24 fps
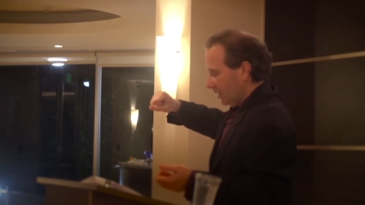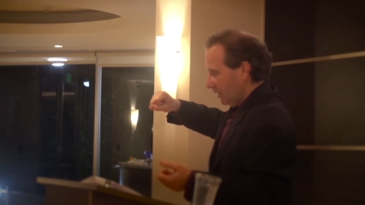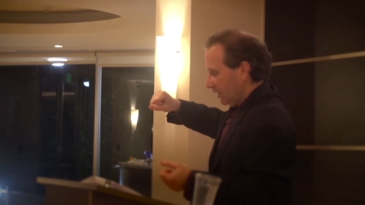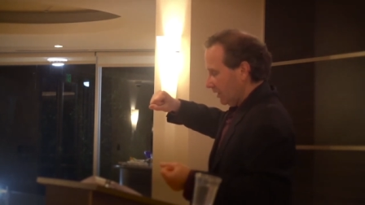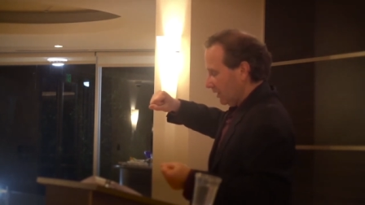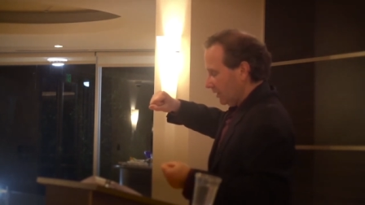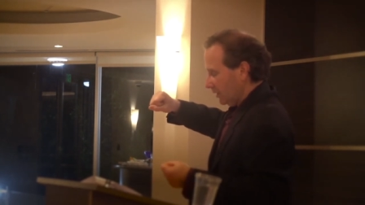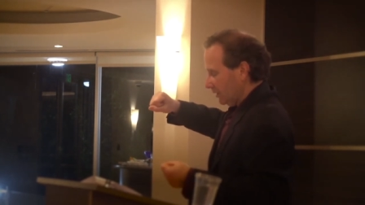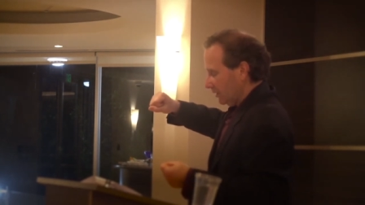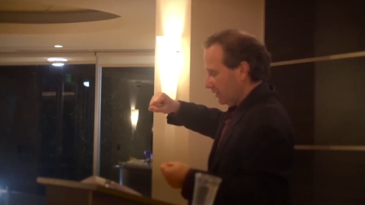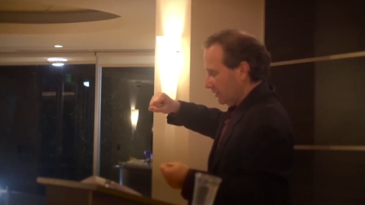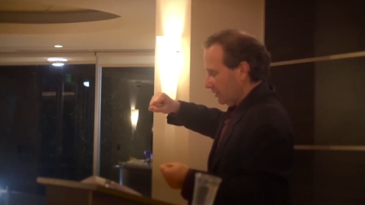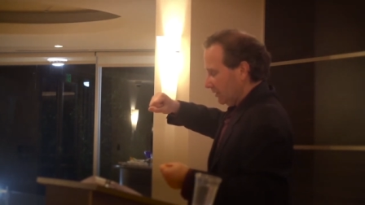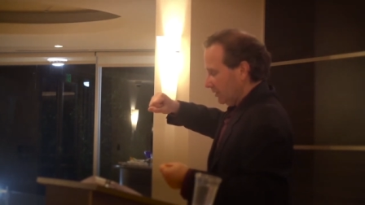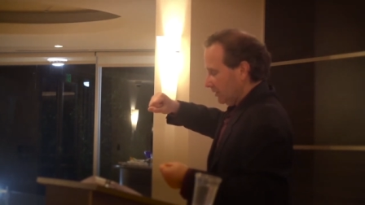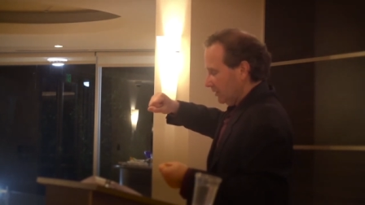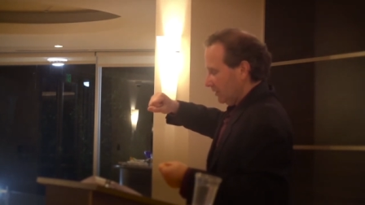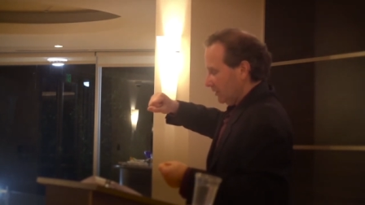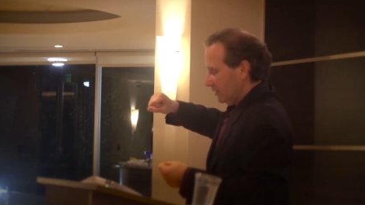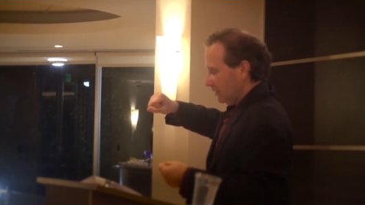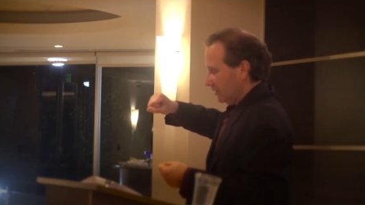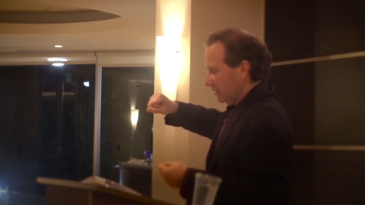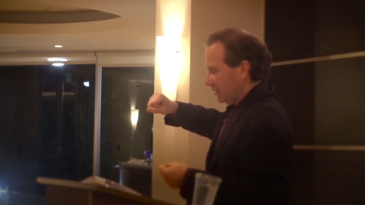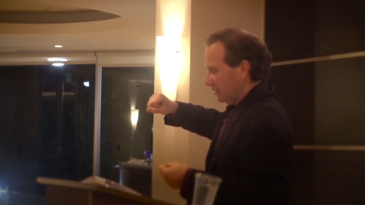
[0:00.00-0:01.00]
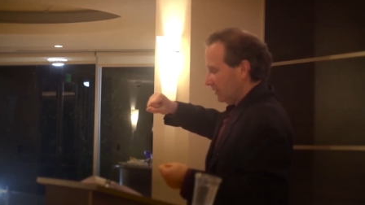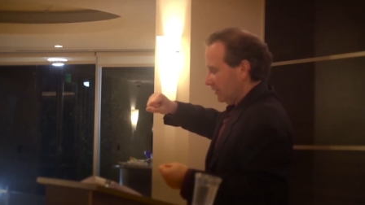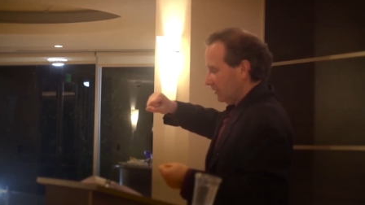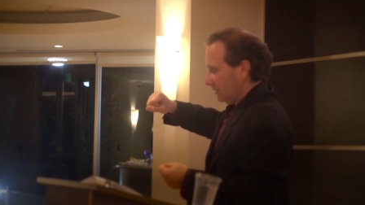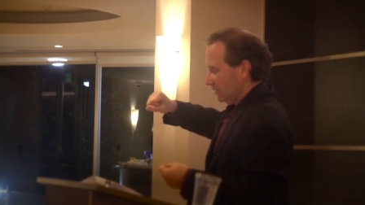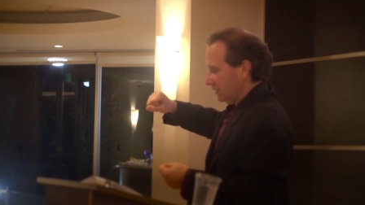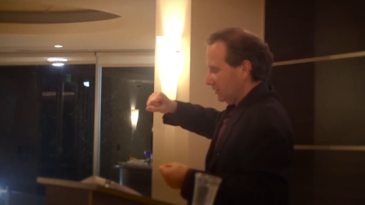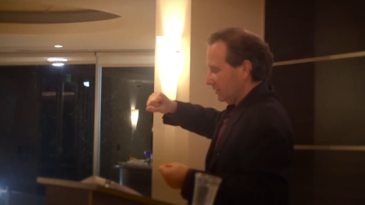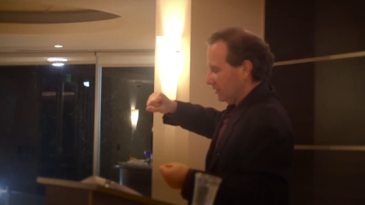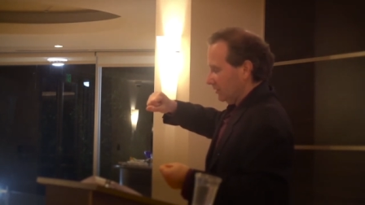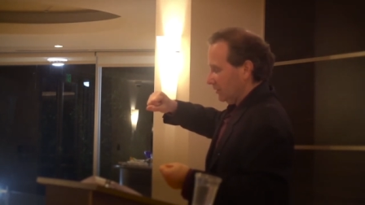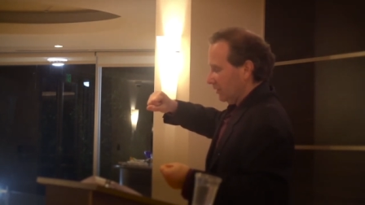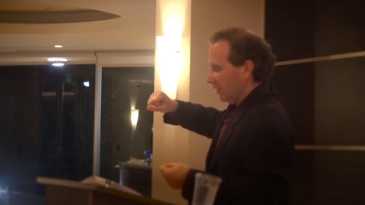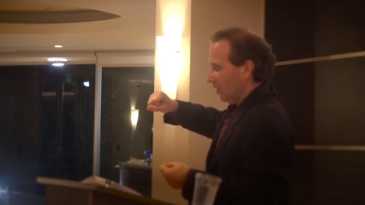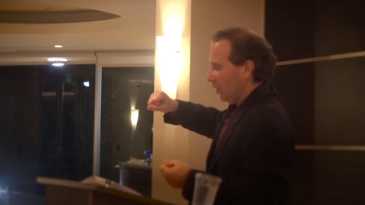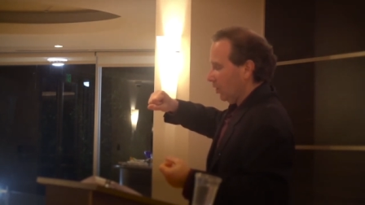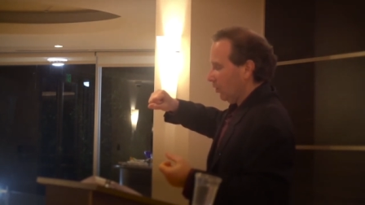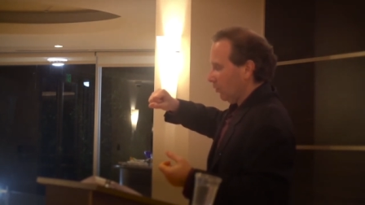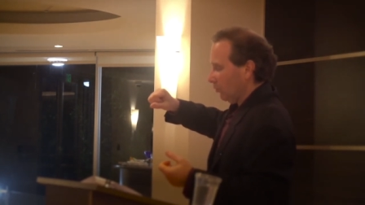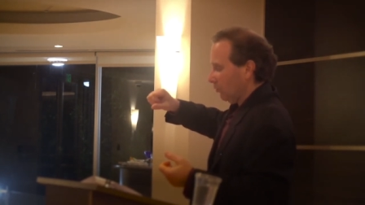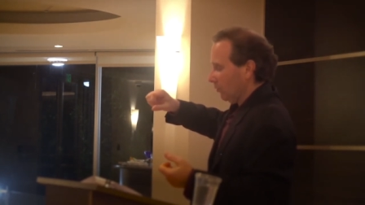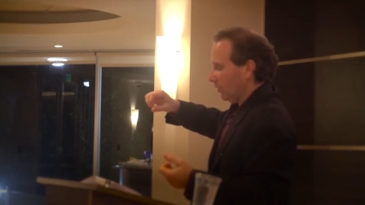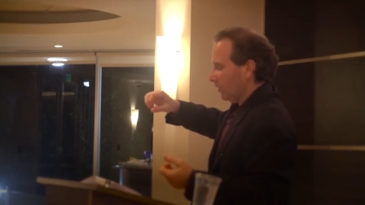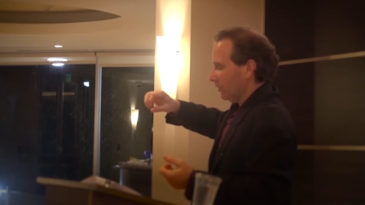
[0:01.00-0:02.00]
uh, uh,
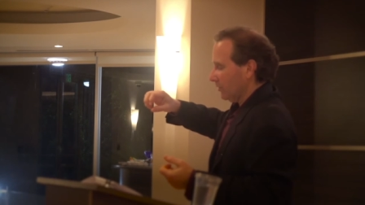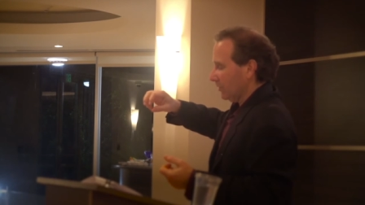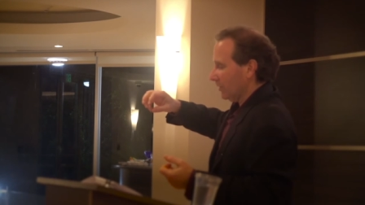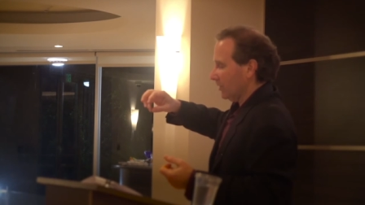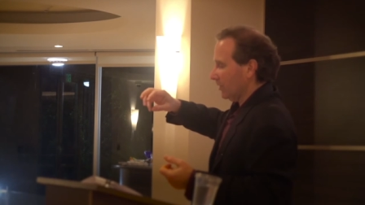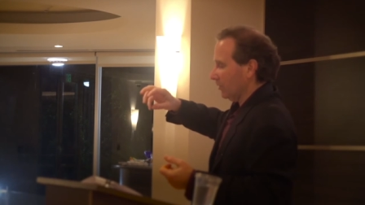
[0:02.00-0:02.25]
oh,